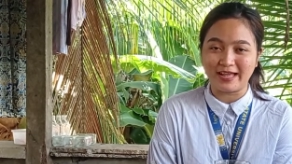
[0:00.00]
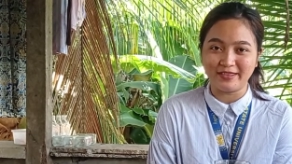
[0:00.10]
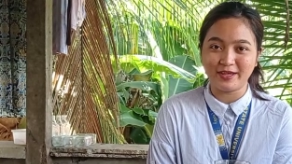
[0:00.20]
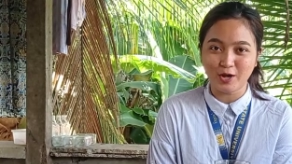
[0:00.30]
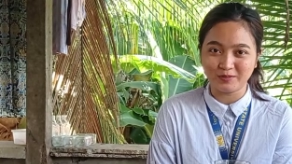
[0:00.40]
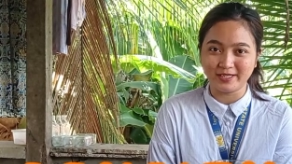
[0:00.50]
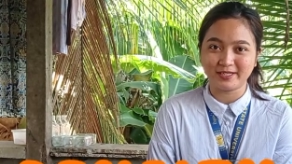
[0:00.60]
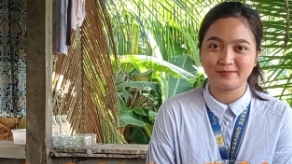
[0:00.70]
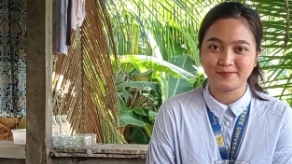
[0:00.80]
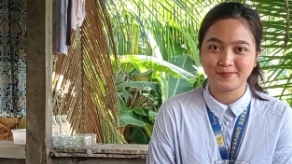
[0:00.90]
and the
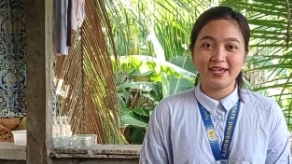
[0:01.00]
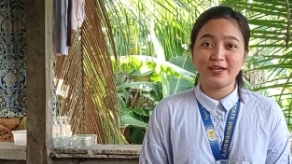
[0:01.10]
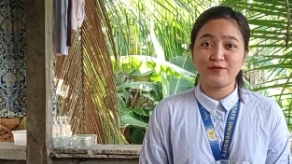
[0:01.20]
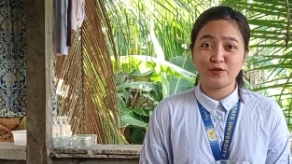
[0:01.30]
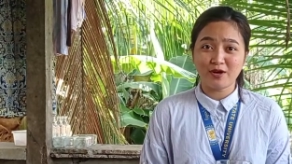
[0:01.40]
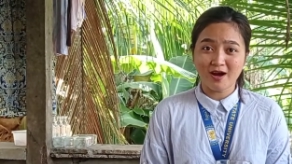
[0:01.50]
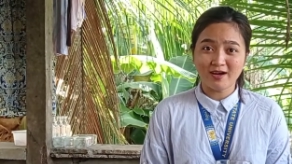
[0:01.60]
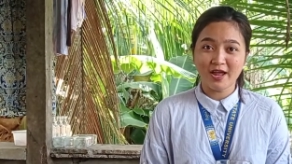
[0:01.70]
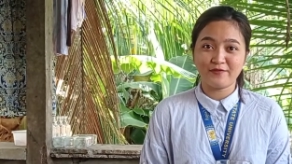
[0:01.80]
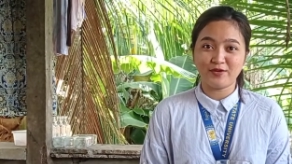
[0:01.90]
object. And for
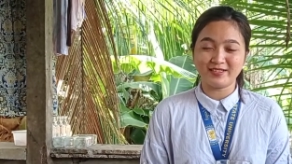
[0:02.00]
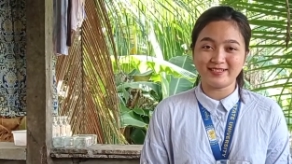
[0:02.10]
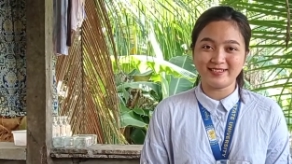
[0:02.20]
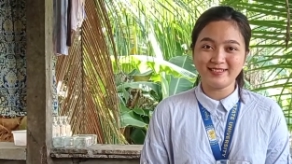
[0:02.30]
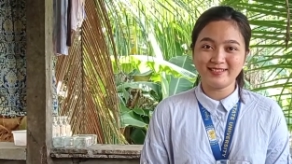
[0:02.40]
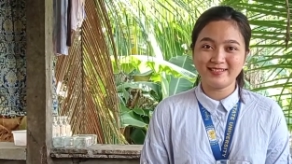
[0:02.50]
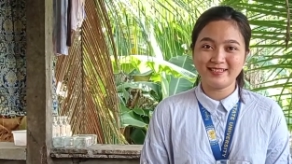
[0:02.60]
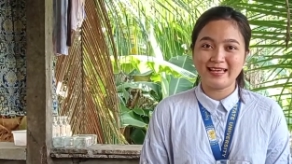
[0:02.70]
our hypothesis,